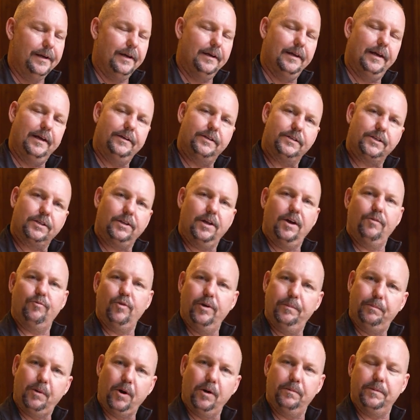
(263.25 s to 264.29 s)
and I just love
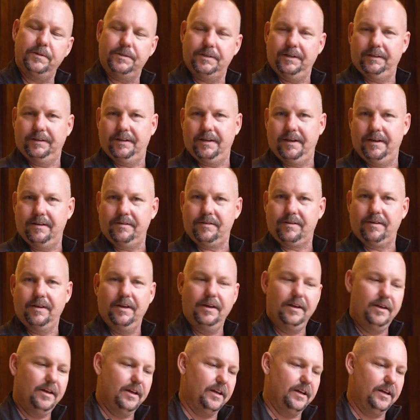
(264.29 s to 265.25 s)
repurposing things